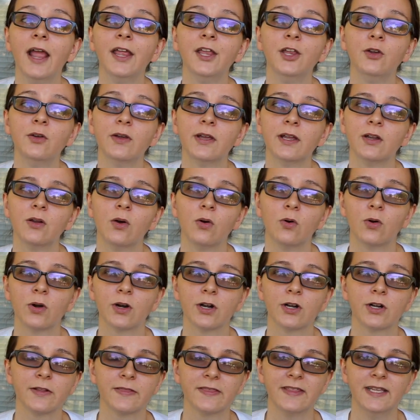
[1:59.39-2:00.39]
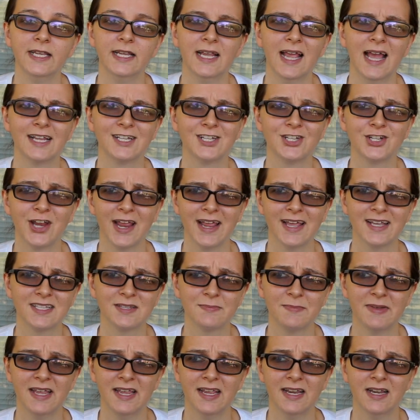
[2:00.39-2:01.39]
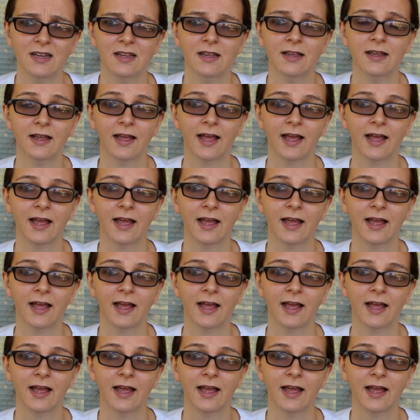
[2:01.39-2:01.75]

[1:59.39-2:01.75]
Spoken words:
You can order the jasmine